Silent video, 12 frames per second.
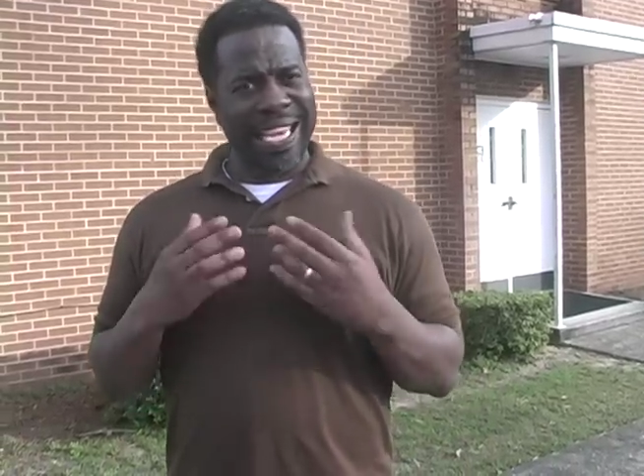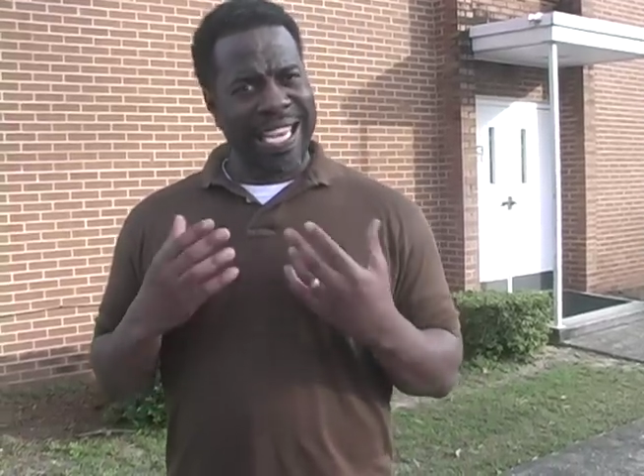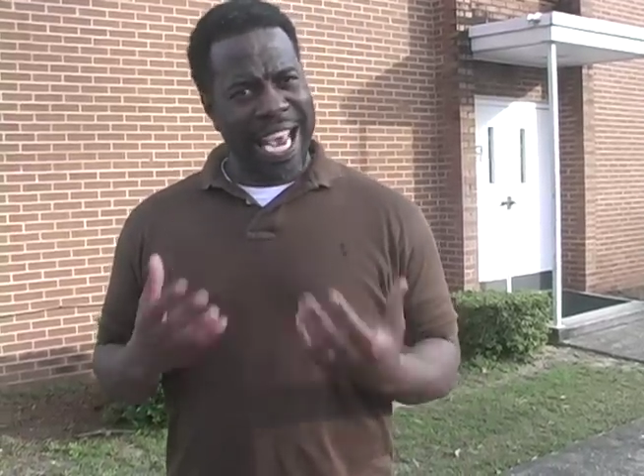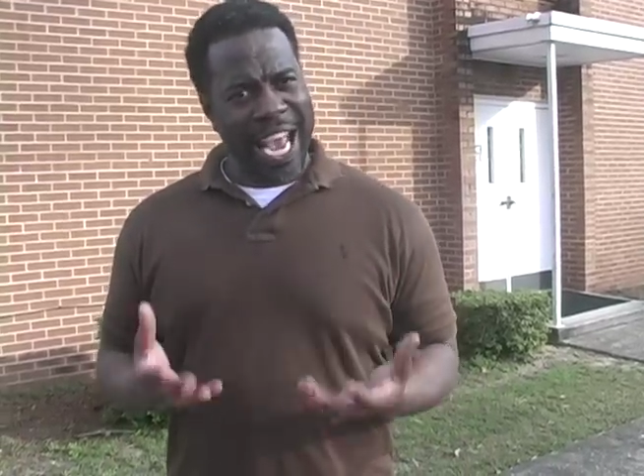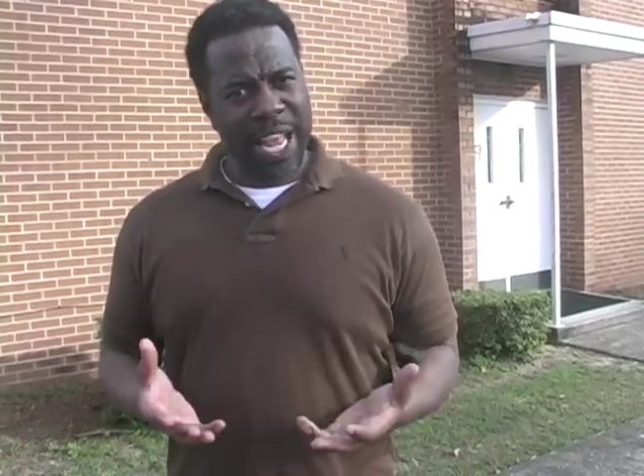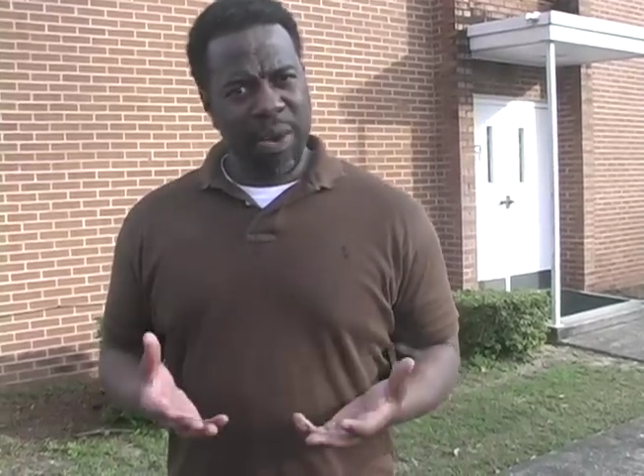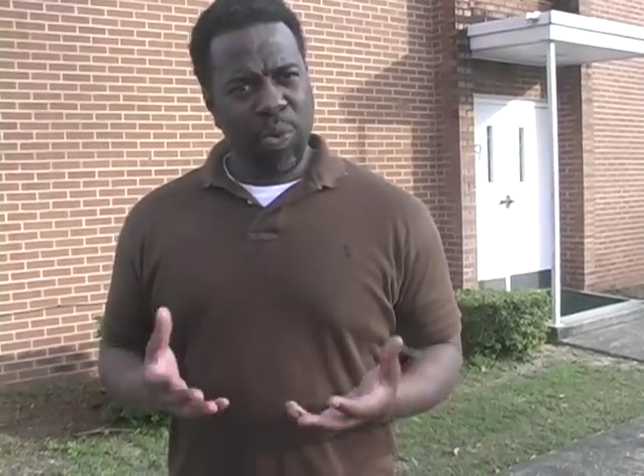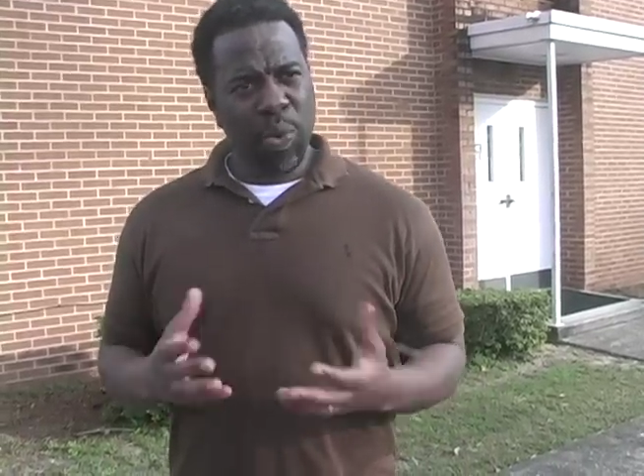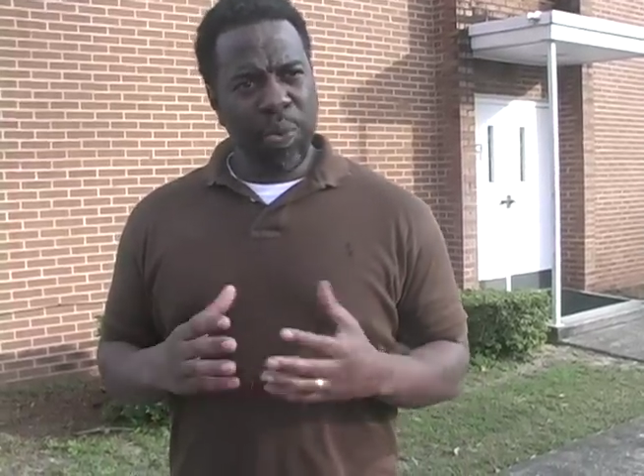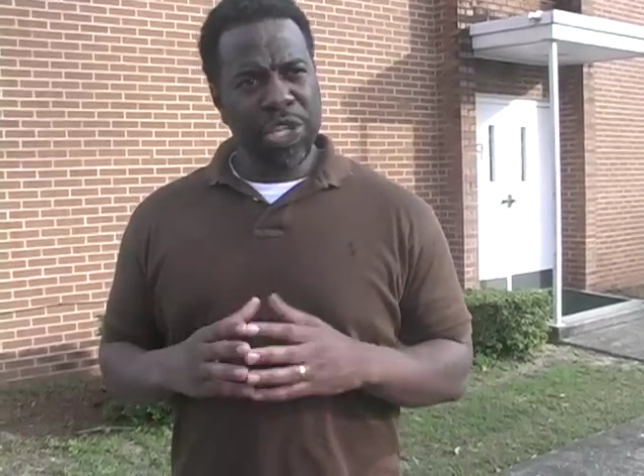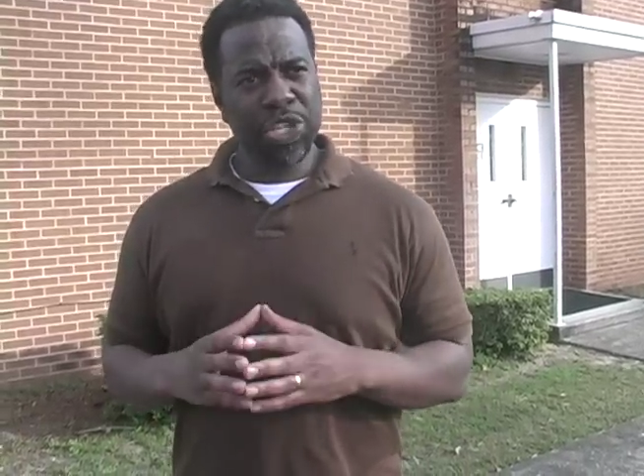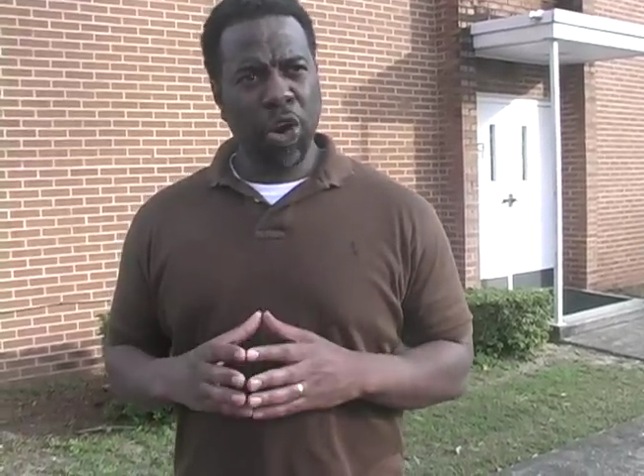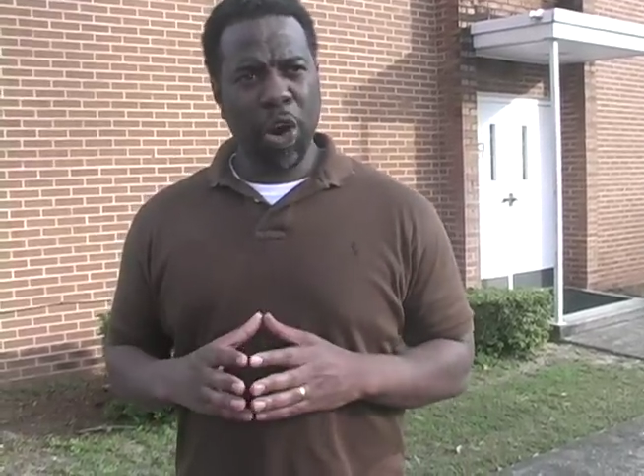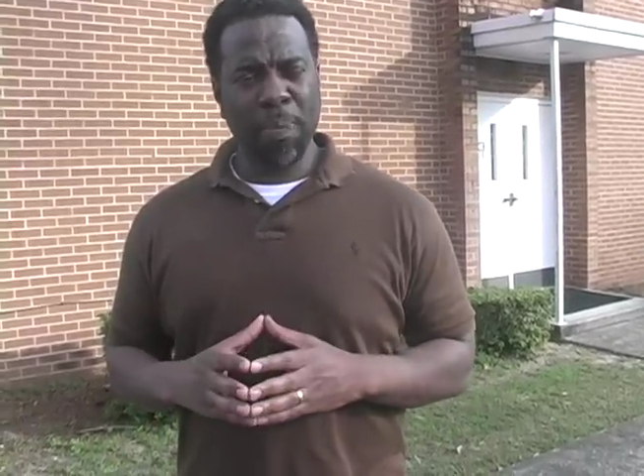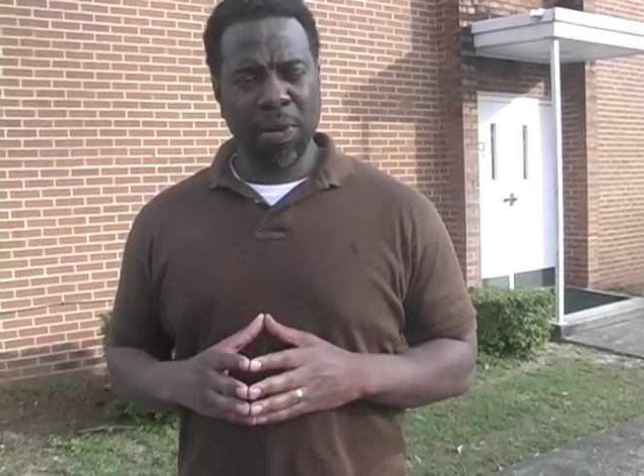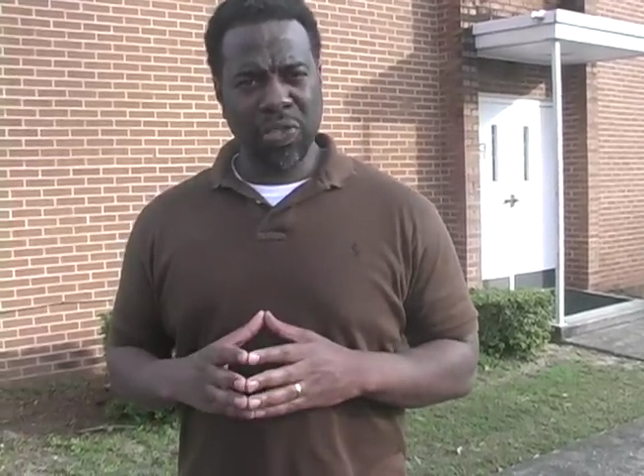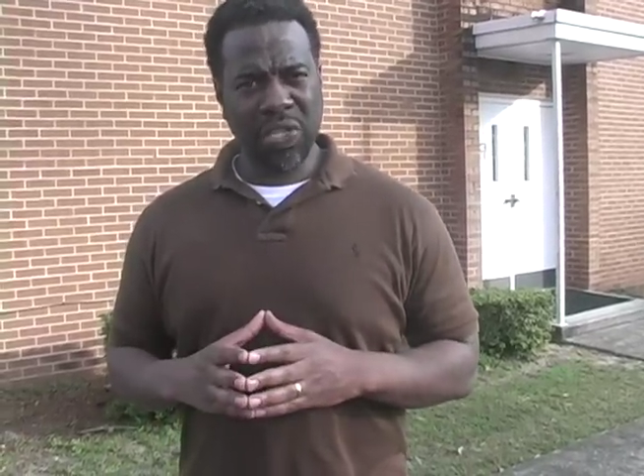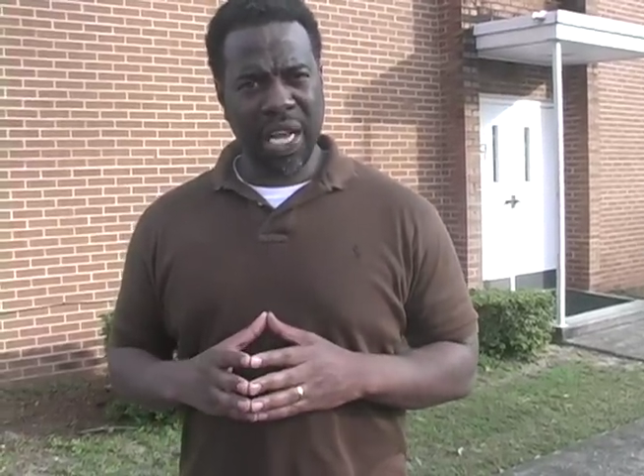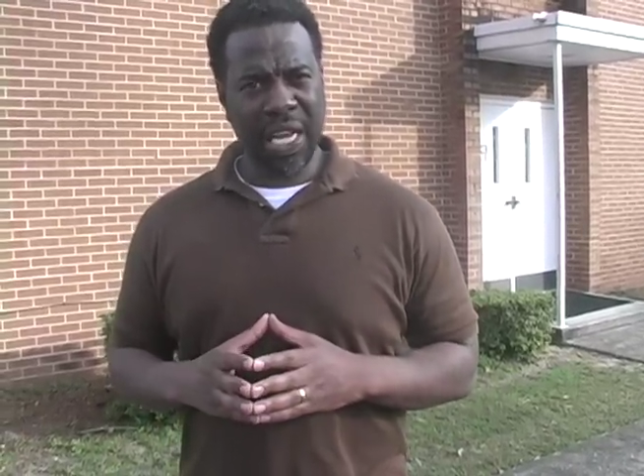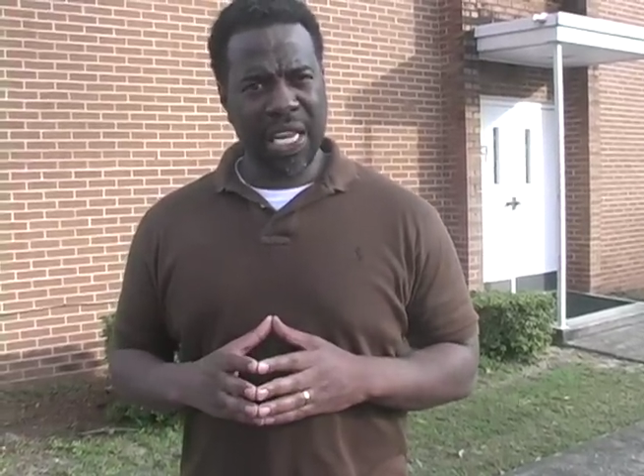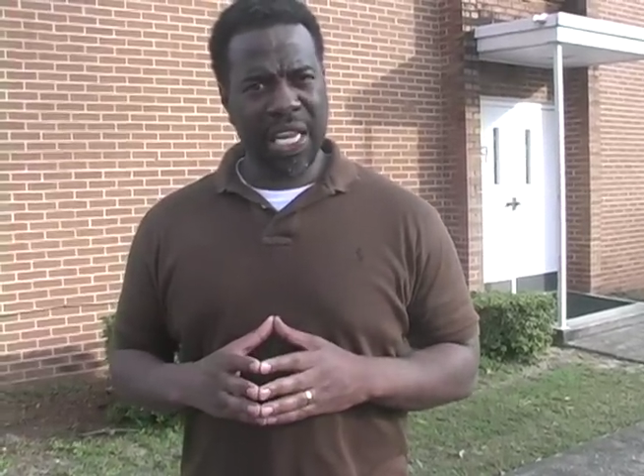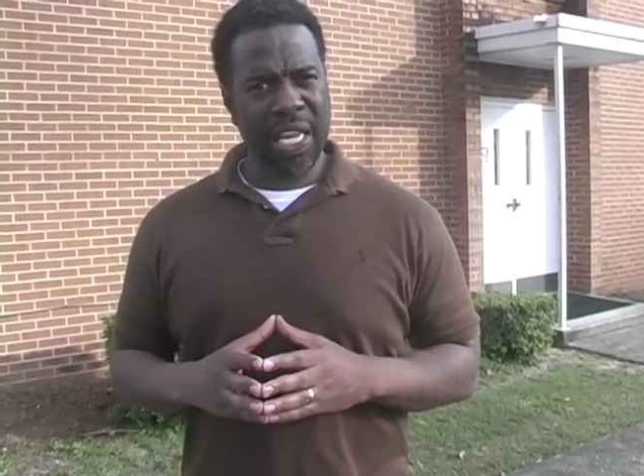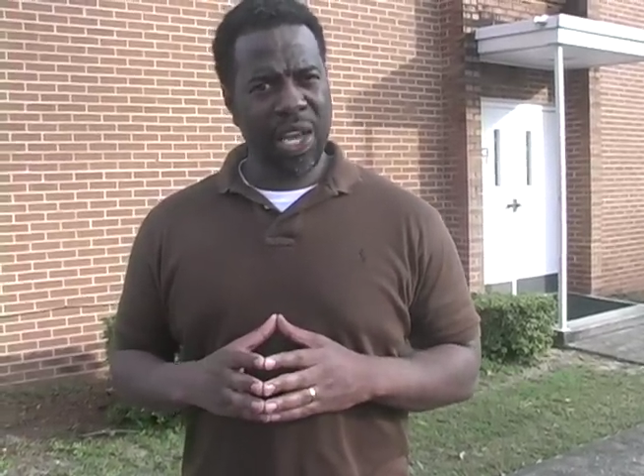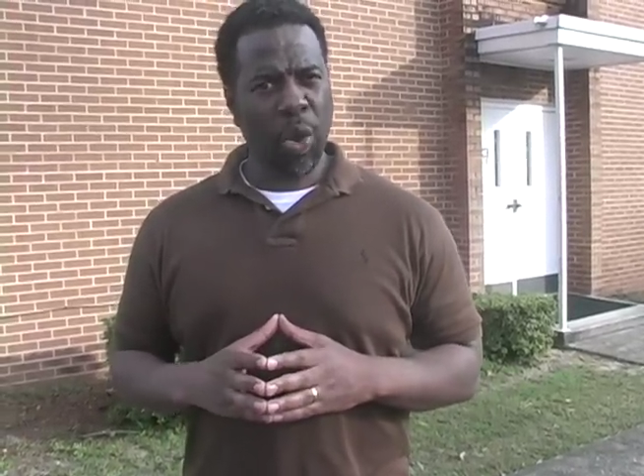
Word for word: yet when we show up on Sunday,